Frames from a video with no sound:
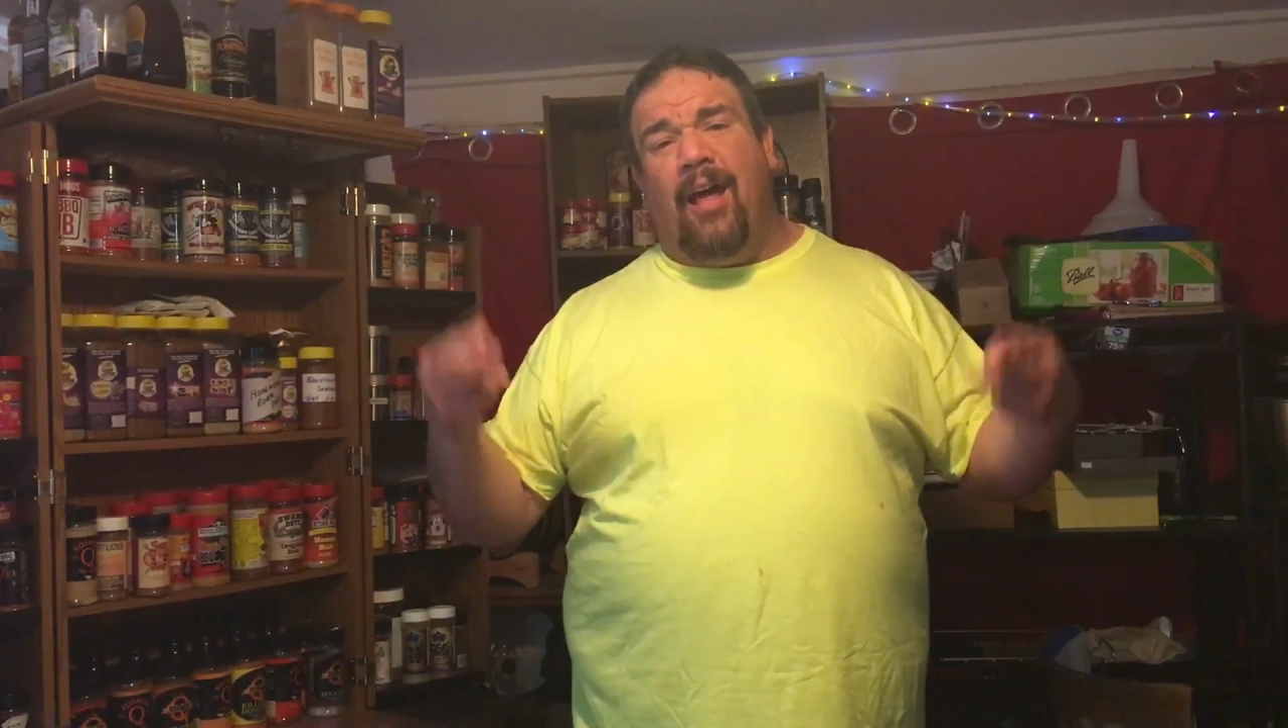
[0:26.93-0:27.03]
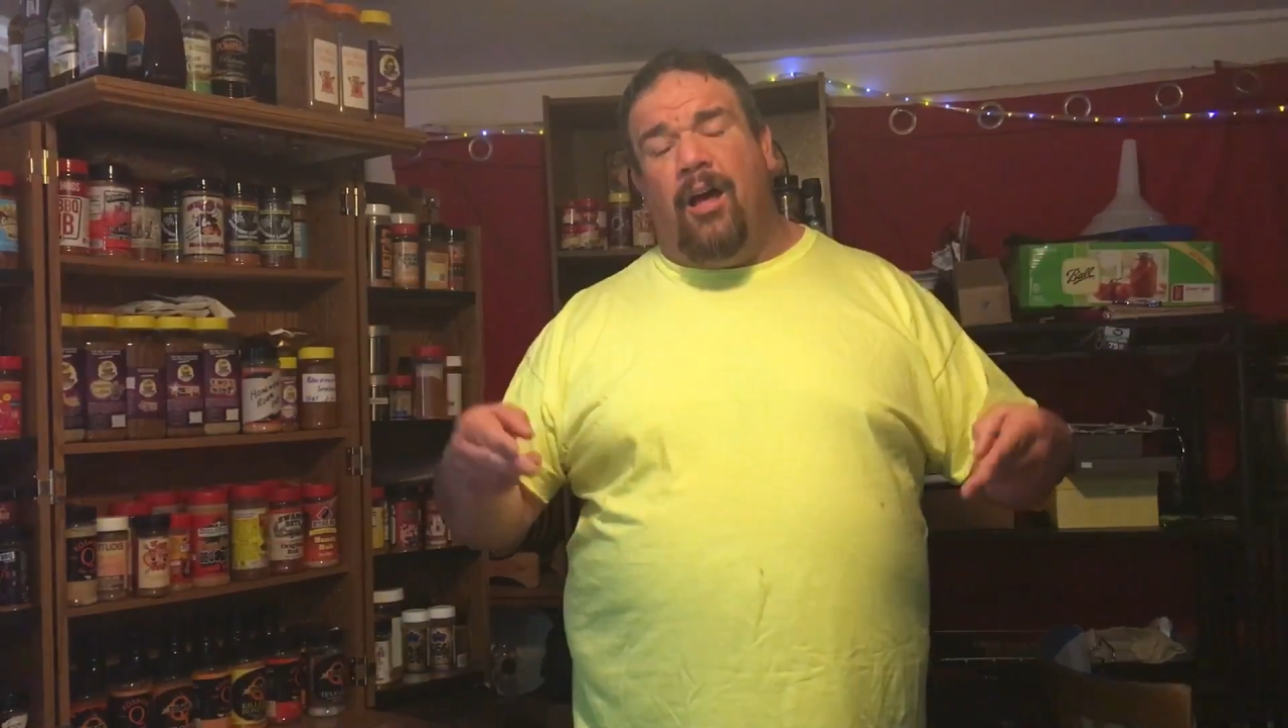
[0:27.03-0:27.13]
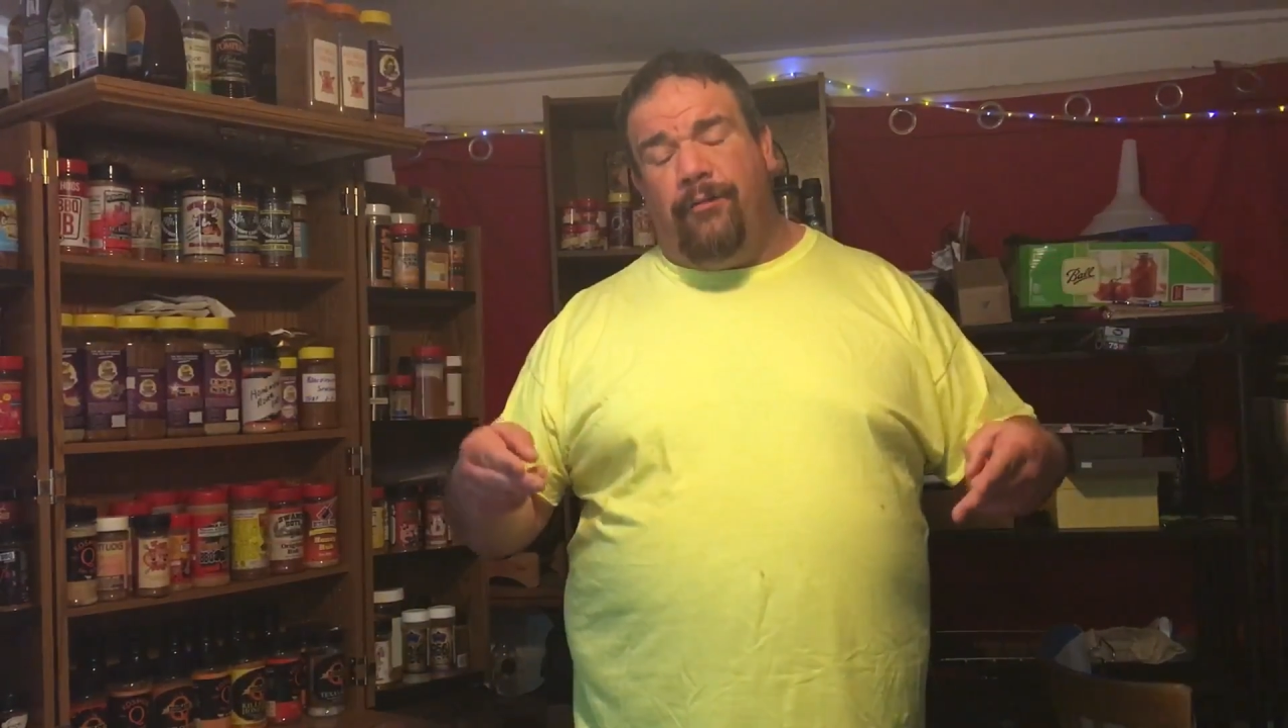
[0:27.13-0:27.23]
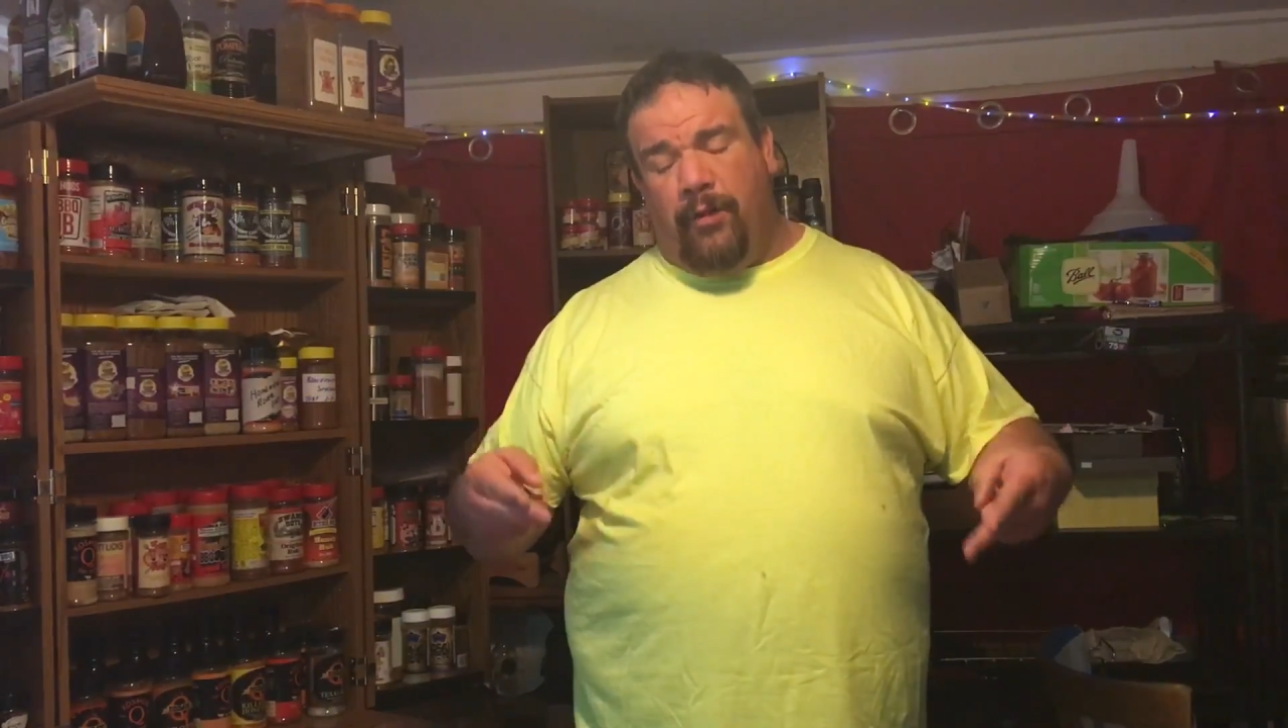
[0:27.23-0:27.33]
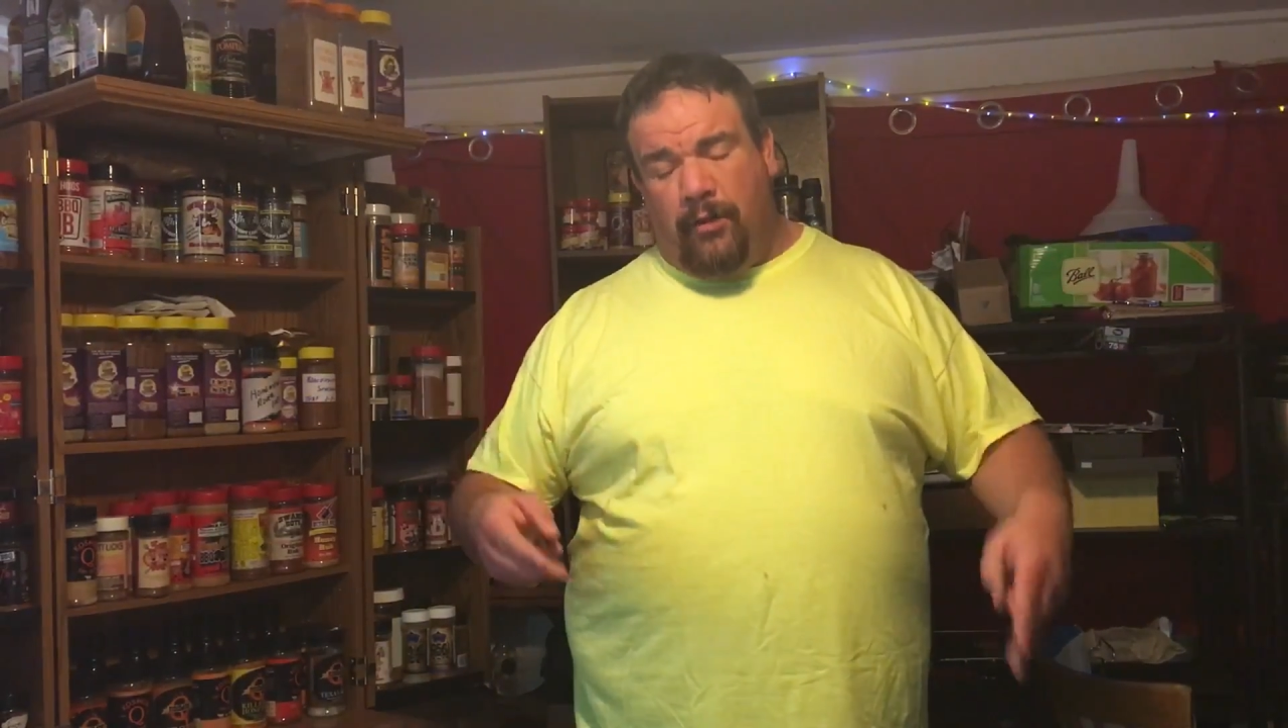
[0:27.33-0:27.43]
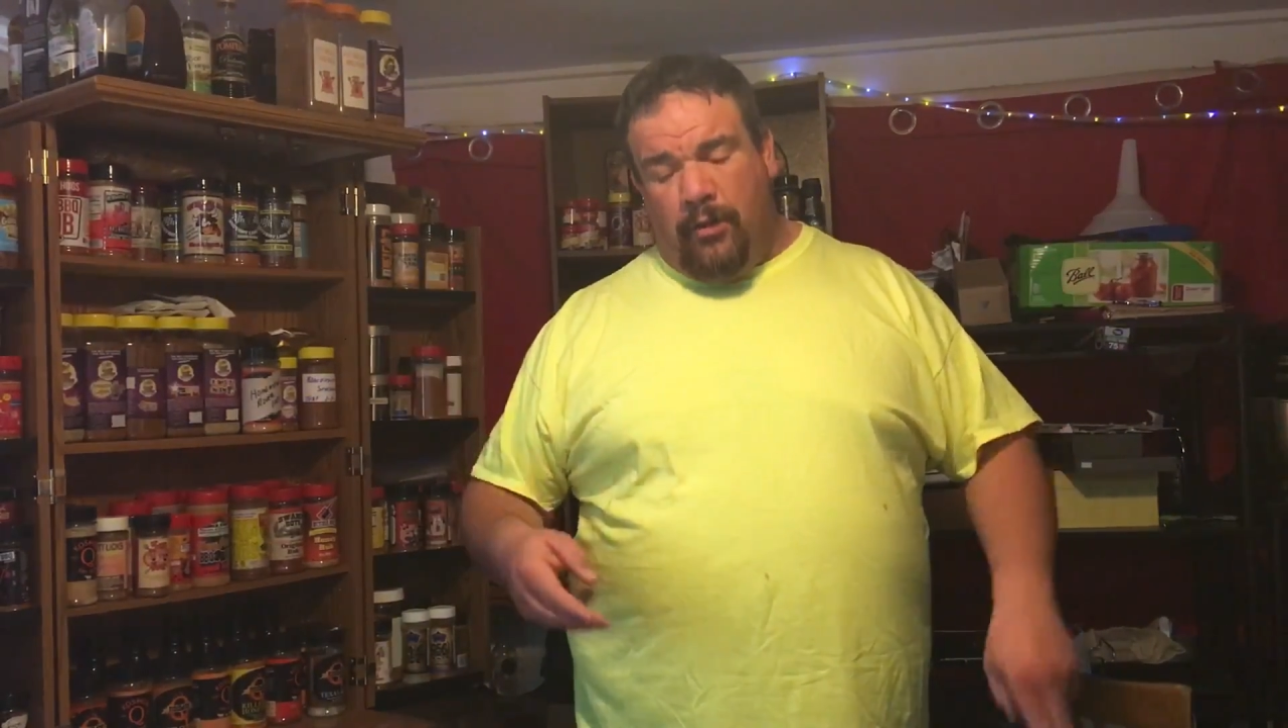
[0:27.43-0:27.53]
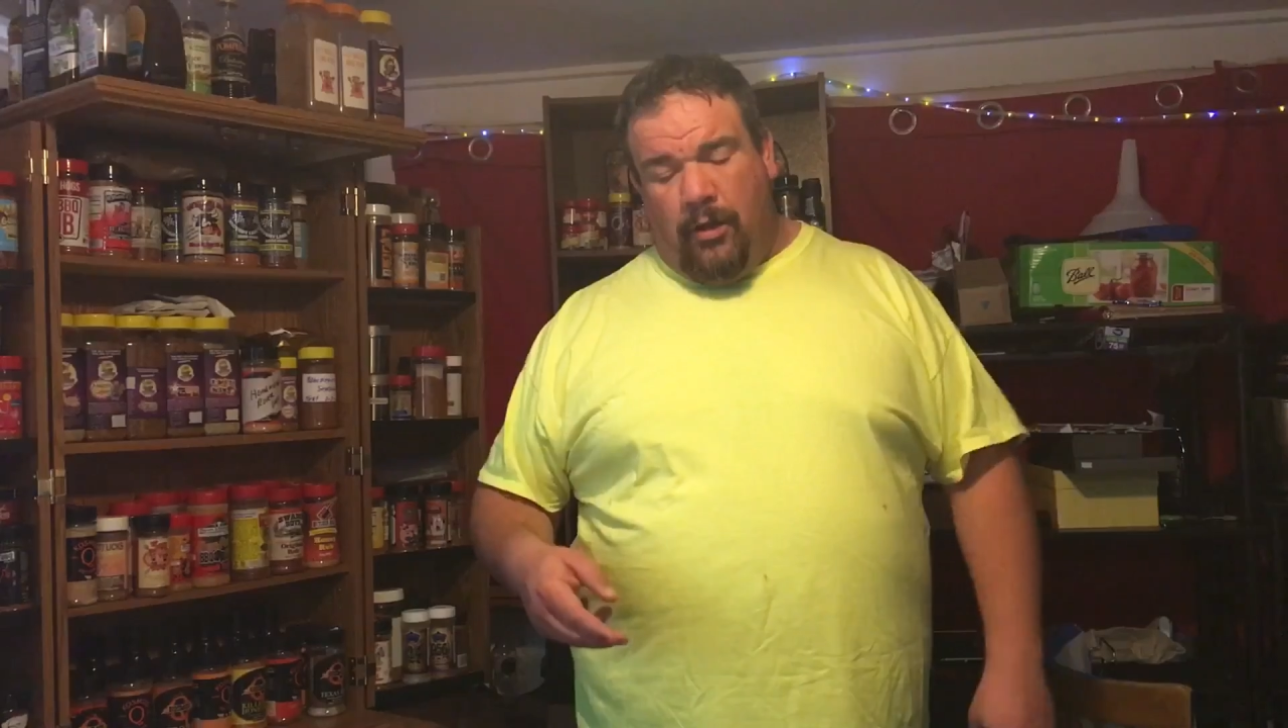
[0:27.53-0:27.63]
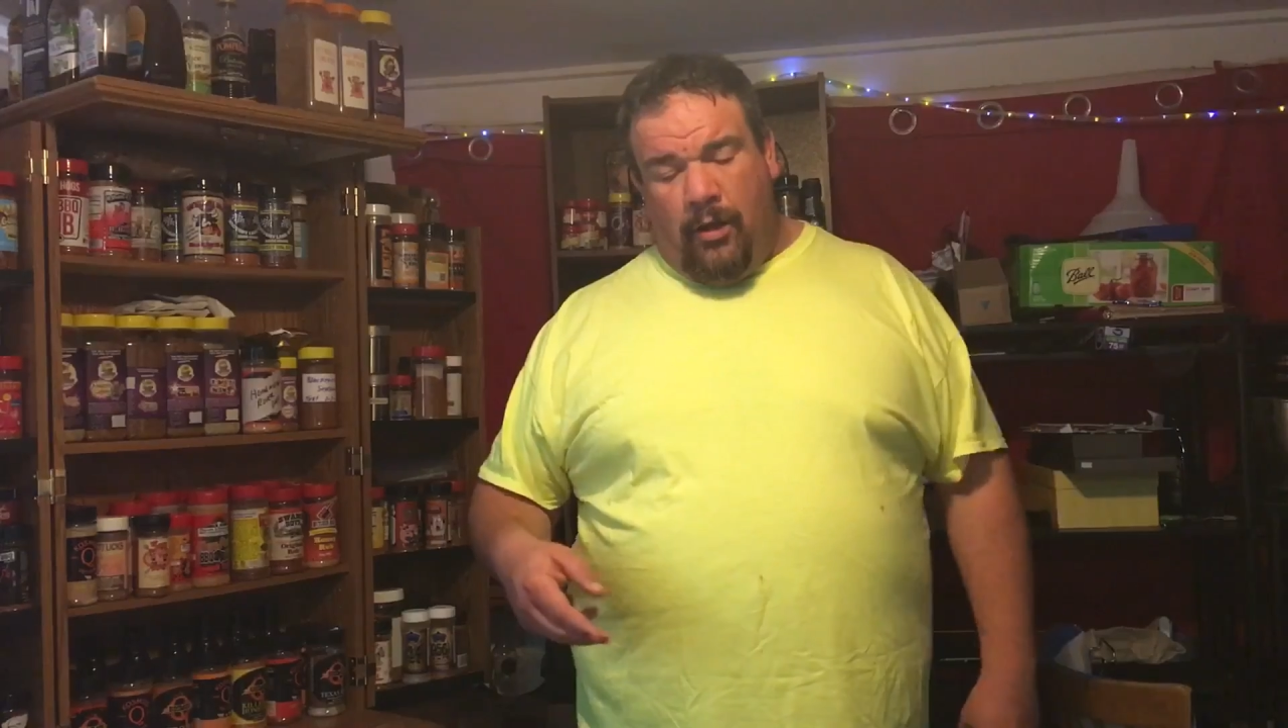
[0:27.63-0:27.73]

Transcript: oven.